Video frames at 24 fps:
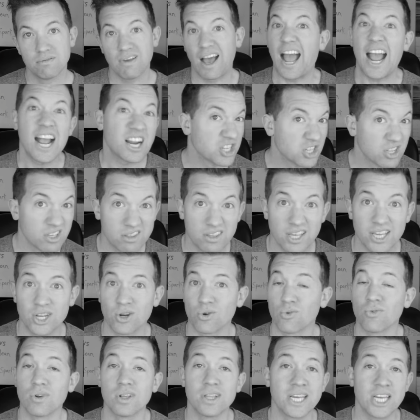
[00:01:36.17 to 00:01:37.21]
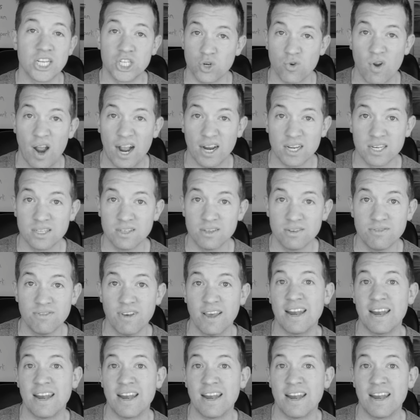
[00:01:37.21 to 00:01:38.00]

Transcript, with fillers: I actually think you're really attractive,